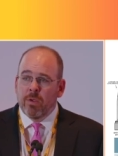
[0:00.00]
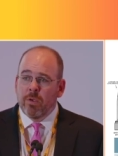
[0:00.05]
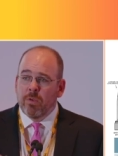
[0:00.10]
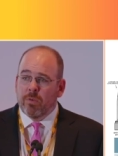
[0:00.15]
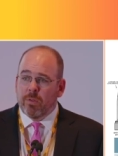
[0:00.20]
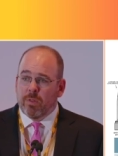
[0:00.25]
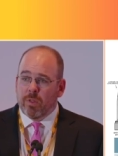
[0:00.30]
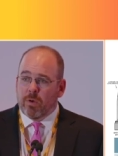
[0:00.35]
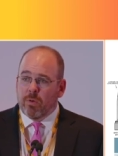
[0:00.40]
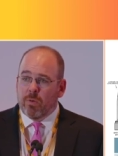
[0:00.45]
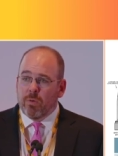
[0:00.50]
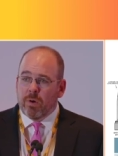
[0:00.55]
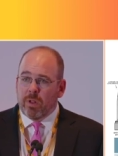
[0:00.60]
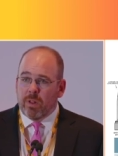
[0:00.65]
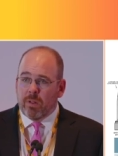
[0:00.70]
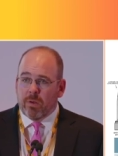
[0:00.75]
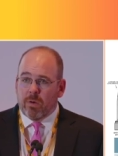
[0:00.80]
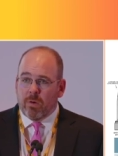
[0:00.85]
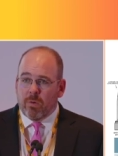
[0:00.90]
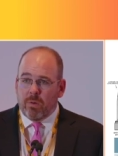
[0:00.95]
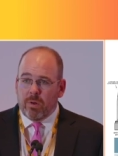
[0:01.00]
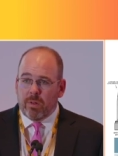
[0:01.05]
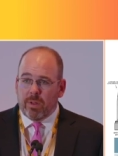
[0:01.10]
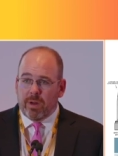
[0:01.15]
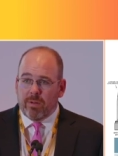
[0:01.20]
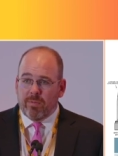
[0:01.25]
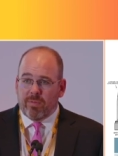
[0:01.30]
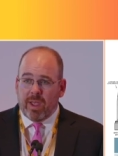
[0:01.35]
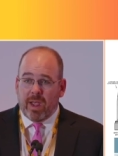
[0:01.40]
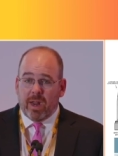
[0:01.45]
So the
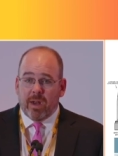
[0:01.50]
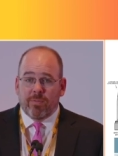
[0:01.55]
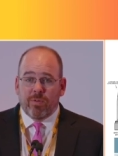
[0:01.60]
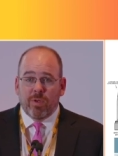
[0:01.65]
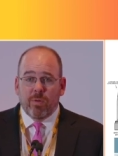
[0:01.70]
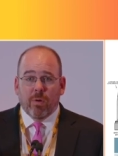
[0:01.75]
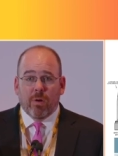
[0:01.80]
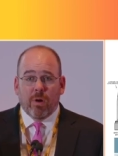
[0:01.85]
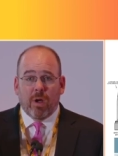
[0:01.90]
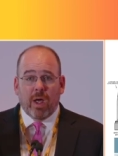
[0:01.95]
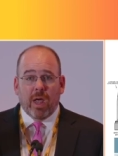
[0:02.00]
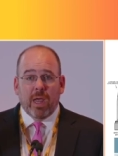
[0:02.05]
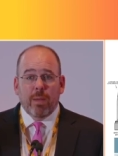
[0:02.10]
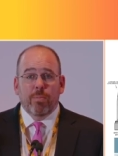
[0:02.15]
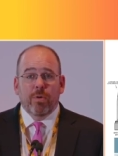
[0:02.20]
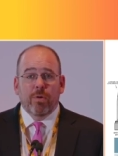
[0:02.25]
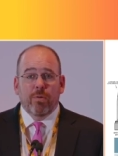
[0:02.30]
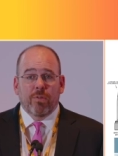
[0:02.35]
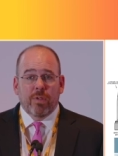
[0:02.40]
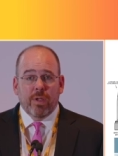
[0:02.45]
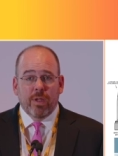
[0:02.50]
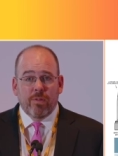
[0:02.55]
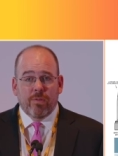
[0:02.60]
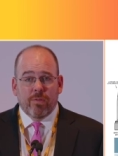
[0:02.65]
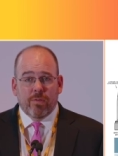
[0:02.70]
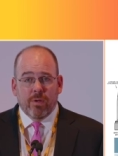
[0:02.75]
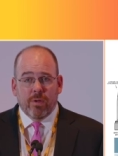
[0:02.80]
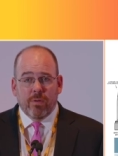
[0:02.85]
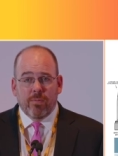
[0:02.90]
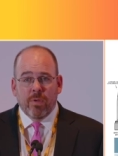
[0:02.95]
correlate of that, if you are
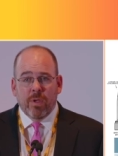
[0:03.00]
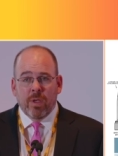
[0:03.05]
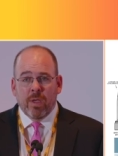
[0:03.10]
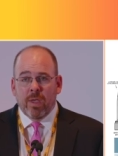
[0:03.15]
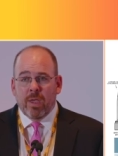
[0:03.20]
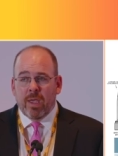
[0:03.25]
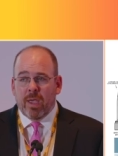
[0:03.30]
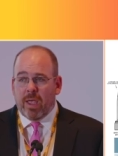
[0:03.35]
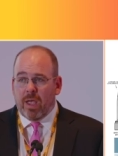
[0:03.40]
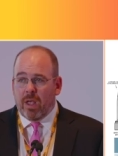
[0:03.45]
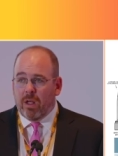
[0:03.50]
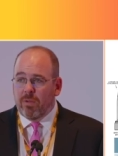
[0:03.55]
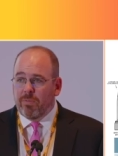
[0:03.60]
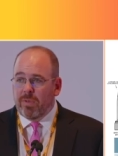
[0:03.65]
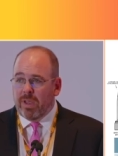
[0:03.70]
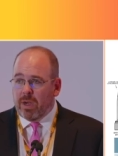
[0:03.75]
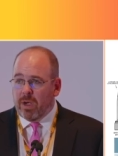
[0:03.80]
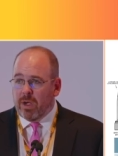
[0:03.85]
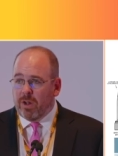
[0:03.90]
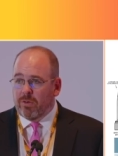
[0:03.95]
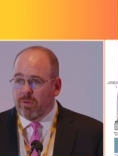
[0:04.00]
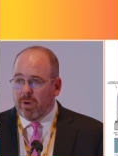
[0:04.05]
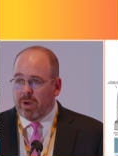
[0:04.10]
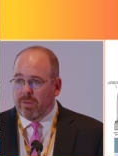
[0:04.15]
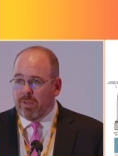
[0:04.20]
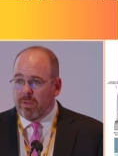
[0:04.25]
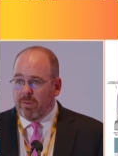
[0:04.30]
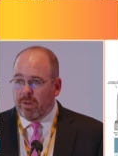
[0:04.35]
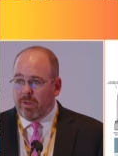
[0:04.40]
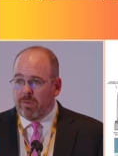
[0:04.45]
hypotensive, LV
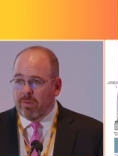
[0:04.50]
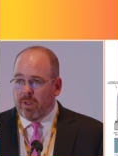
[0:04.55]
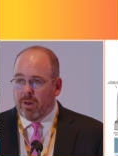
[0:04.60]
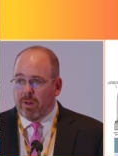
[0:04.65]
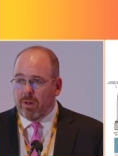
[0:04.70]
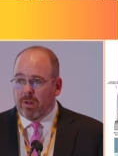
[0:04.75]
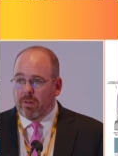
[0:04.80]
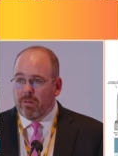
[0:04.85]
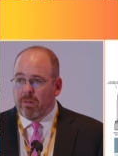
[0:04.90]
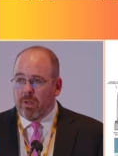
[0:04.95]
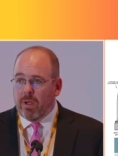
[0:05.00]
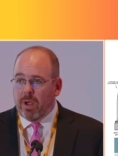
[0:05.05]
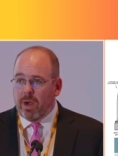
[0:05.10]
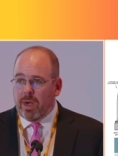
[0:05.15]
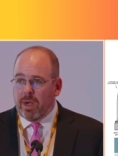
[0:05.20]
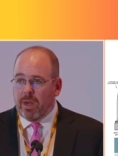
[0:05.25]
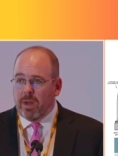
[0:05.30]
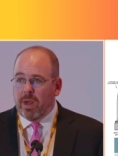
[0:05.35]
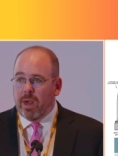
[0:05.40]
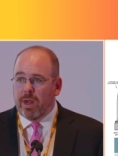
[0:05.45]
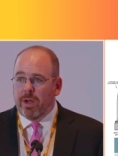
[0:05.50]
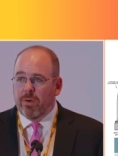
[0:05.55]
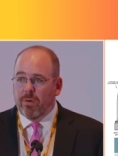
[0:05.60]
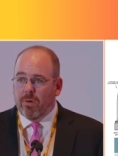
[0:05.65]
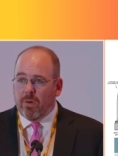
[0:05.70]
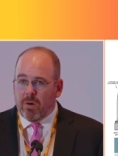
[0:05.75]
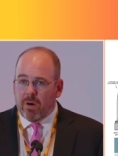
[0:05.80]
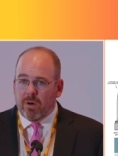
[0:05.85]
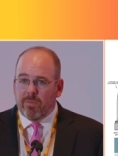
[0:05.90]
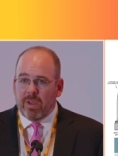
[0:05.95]
contractility is going to decline and
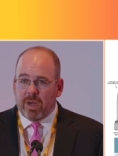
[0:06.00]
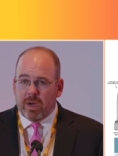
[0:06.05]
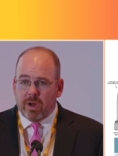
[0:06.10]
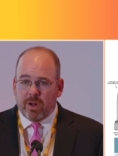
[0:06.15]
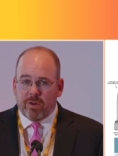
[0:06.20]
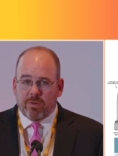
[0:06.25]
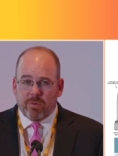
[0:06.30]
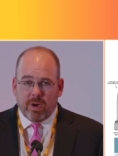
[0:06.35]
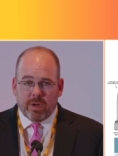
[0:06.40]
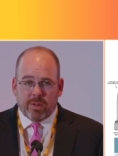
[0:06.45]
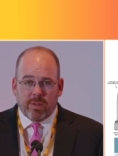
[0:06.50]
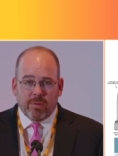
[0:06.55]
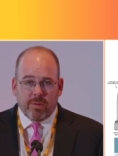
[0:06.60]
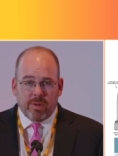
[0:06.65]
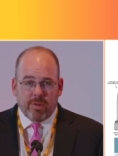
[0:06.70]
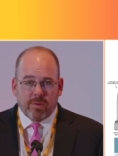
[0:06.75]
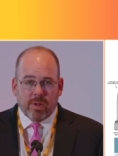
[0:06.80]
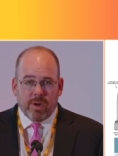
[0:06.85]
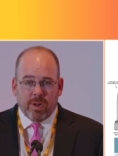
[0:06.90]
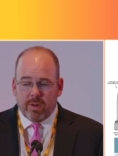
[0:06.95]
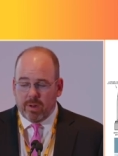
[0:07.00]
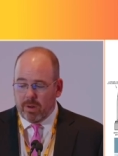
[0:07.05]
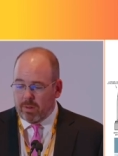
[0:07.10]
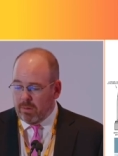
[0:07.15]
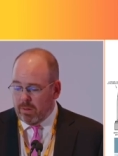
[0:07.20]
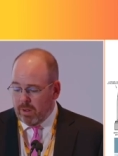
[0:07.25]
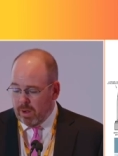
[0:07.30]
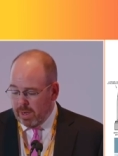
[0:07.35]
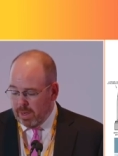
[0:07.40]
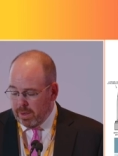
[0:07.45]
your RV contractility is going to
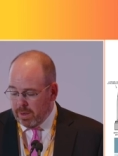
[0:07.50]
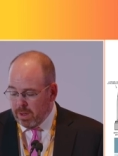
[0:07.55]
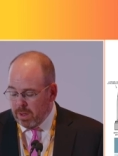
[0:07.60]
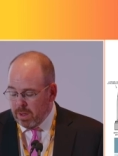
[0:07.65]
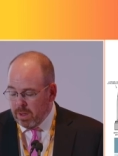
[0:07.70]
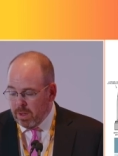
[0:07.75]
decline.